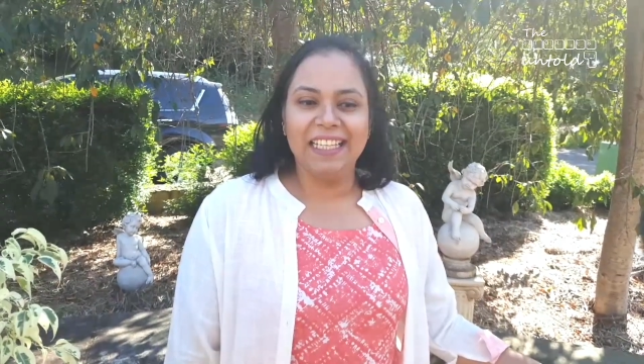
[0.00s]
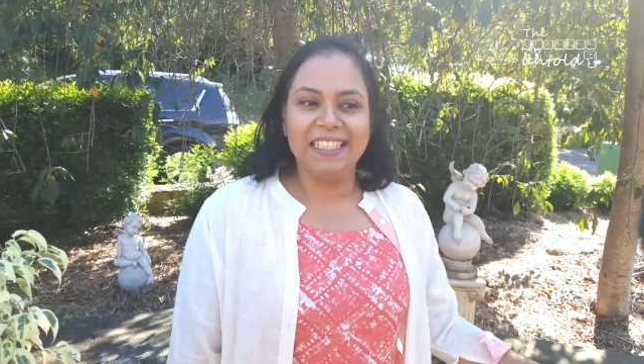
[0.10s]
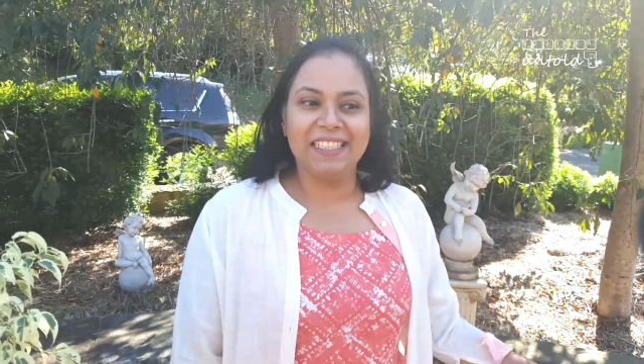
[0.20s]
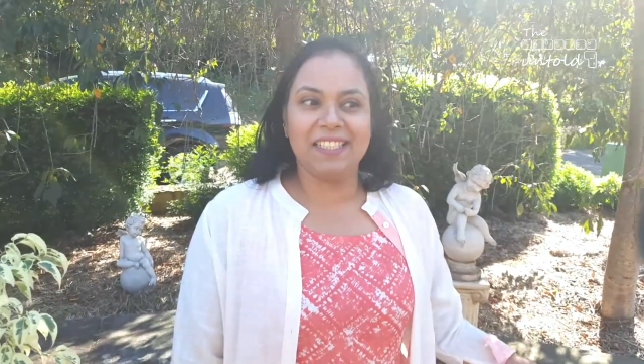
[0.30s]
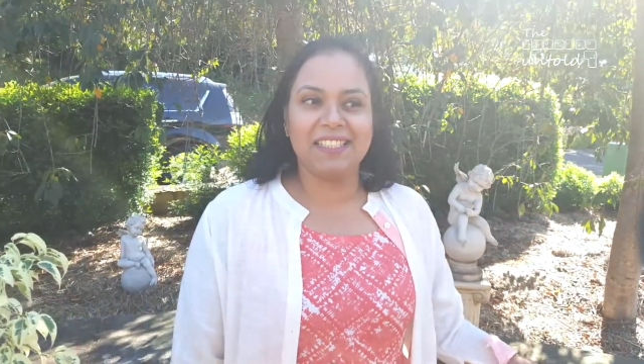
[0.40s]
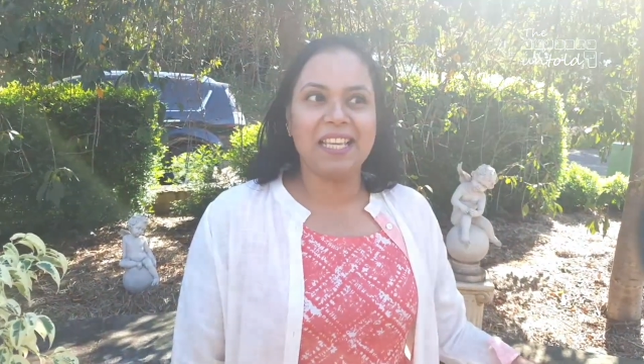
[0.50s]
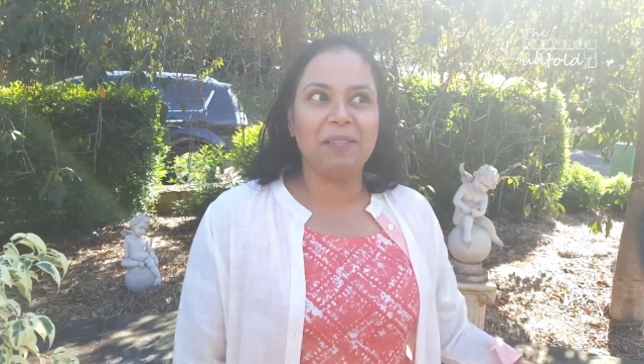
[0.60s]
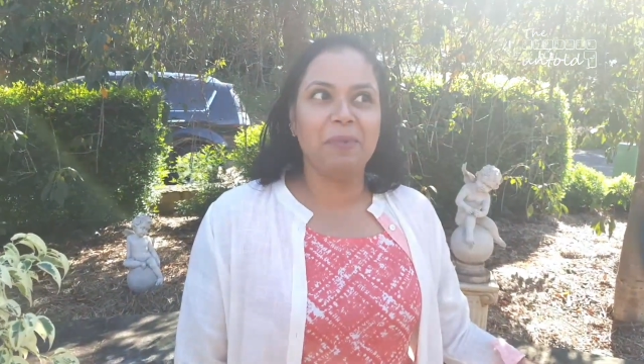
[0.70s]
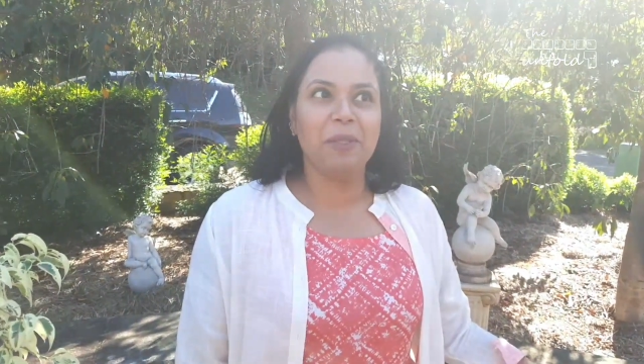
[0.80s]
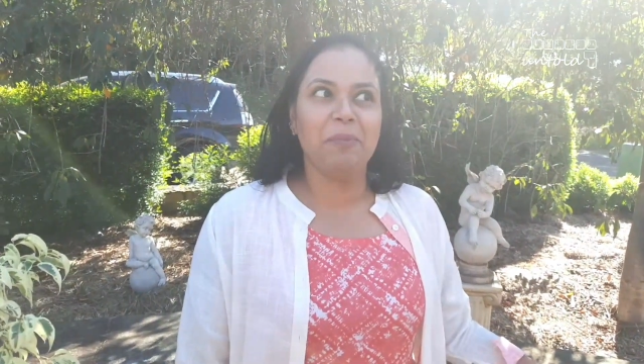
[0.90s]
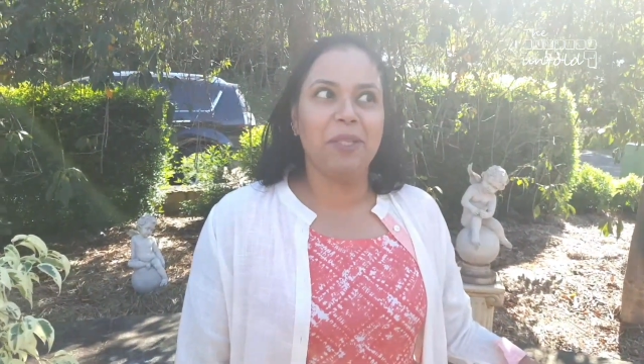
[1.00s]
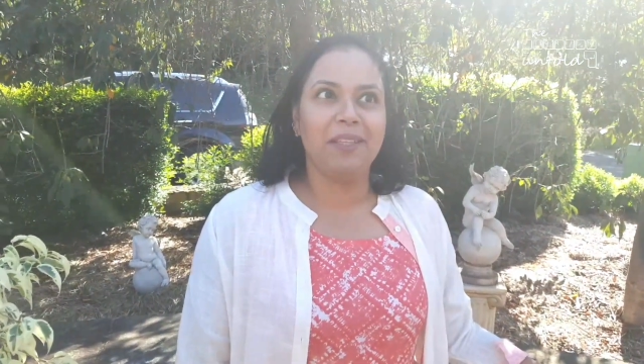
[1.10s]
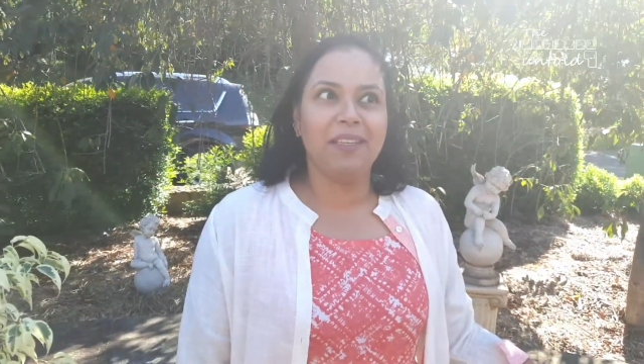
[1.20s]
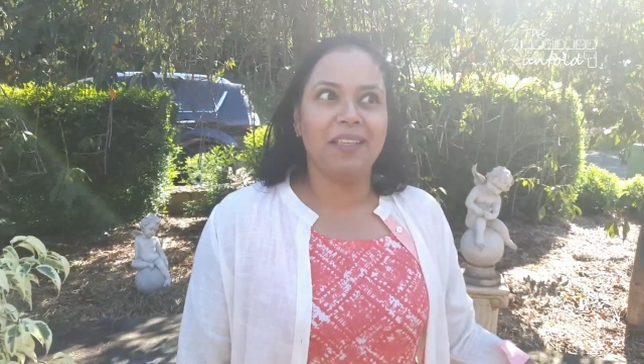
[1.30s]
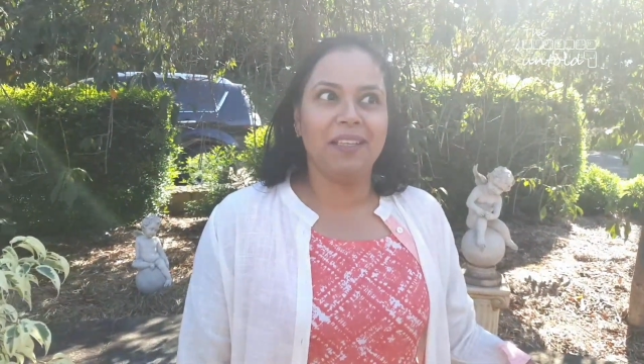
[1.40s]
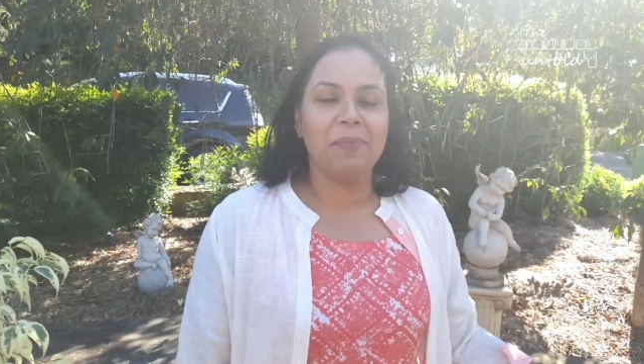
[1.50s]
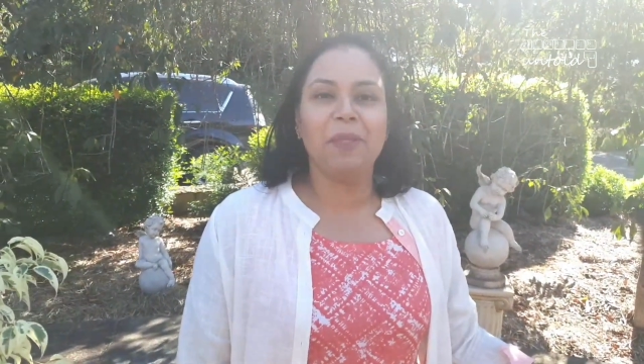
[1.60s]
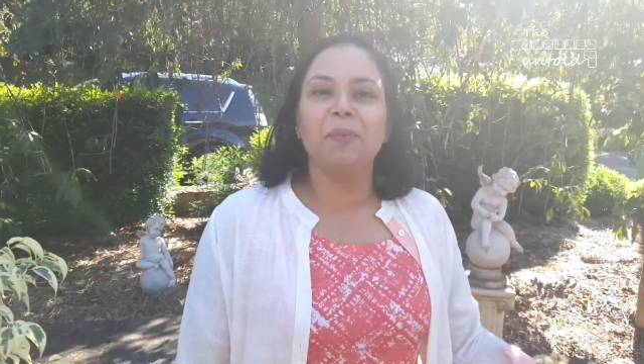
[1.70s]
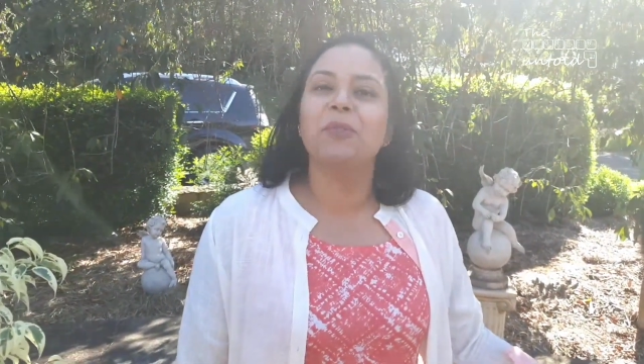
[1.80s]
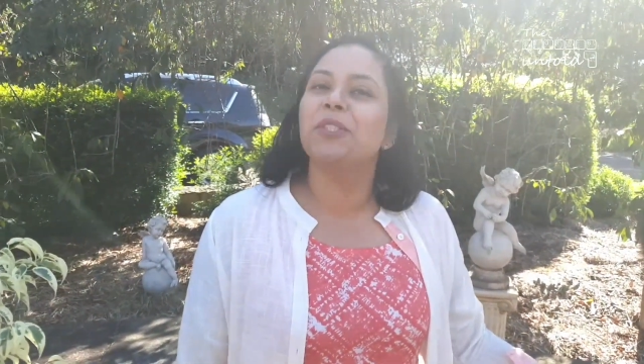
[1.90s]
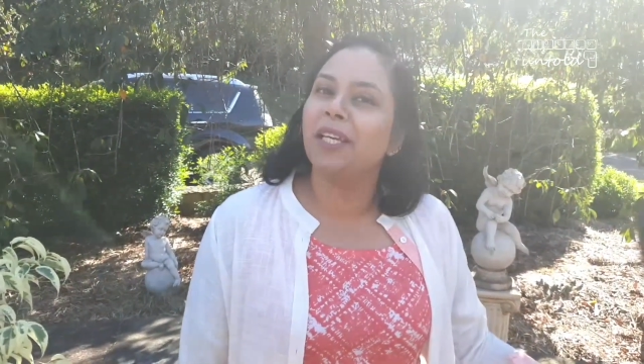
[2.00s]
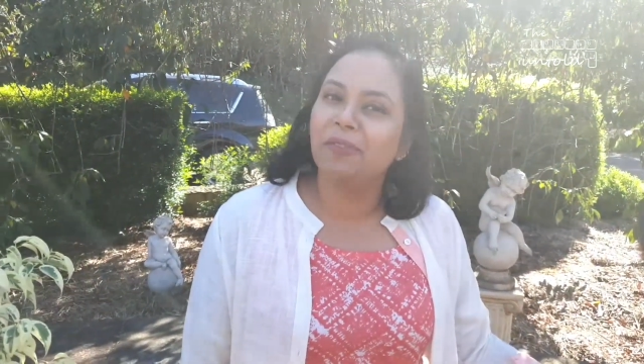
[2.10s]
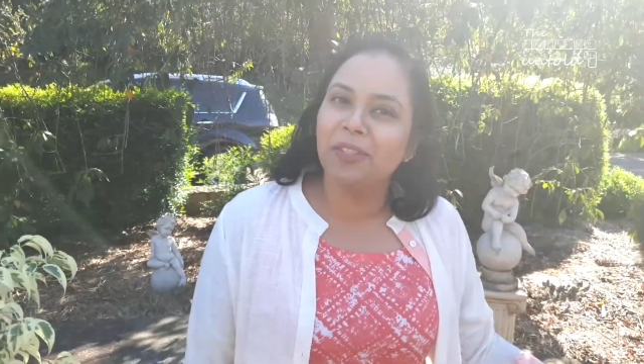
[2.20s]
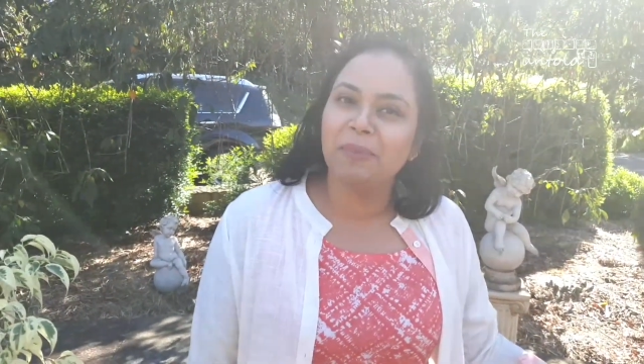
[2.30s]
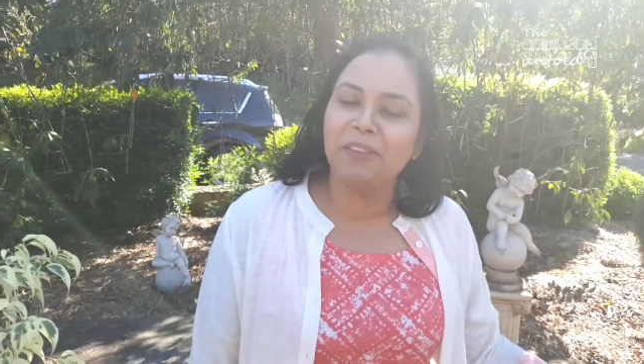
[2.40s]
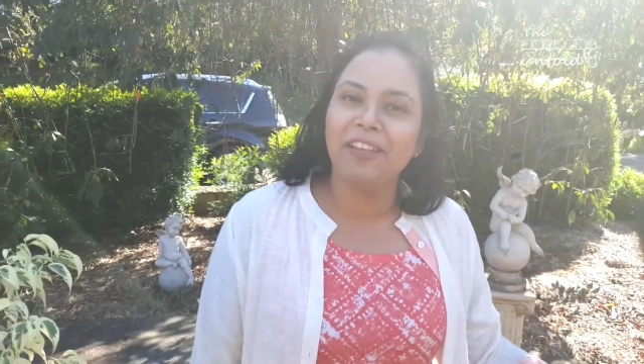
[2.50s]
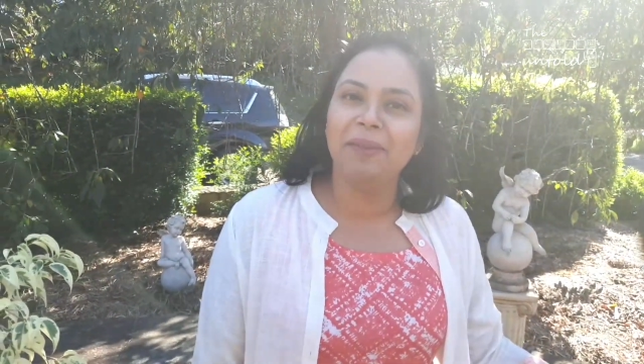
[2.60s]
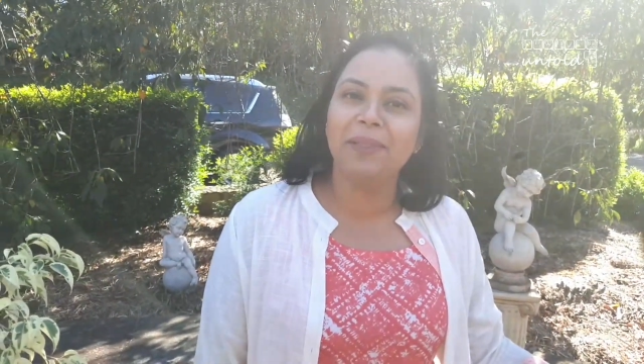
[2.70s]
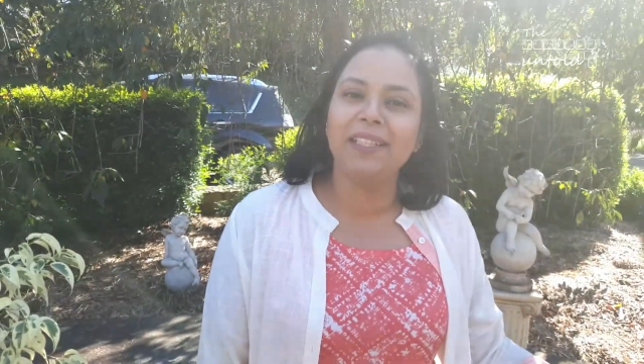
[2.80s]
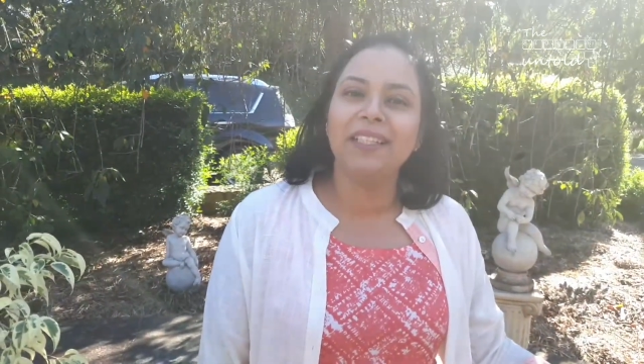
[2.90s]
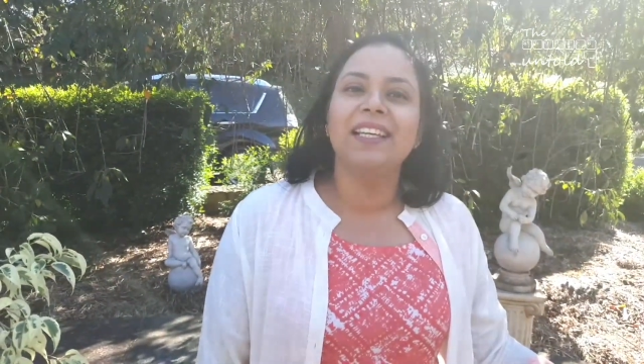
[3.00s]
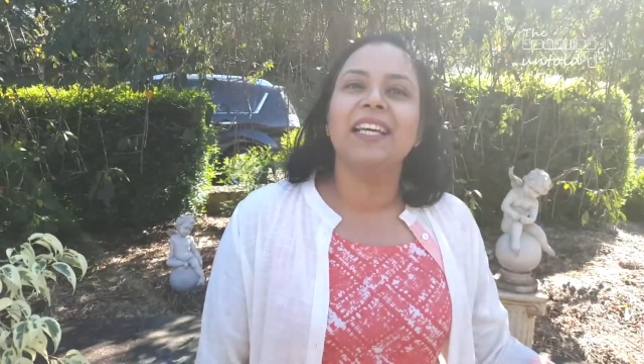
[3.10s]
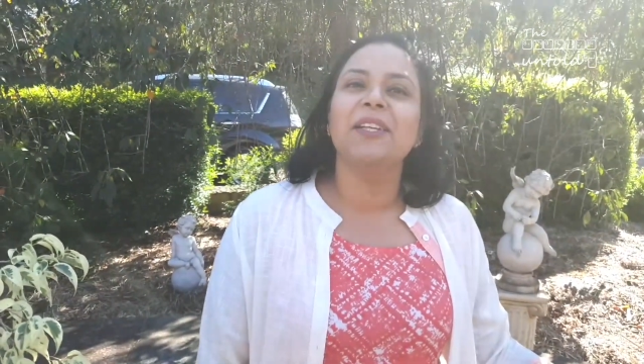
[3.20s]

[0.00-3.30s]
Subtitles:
It's just helping me spend more time with my family